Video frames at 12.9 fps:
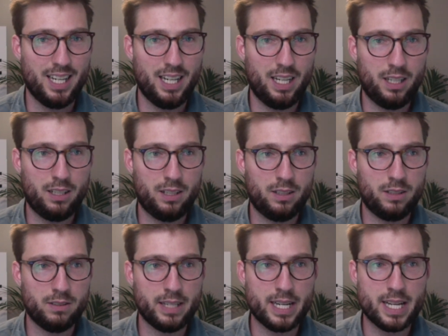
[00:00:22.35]

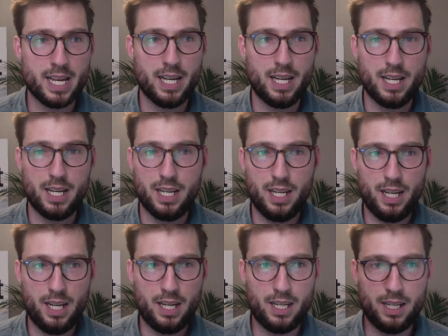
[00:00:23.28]
Alrighty.
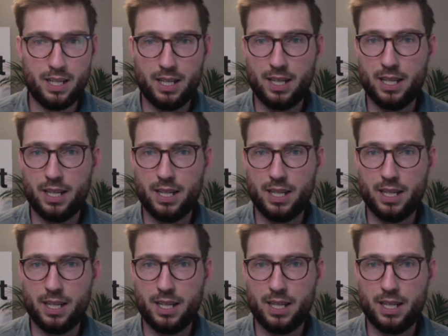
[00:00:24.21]
I'm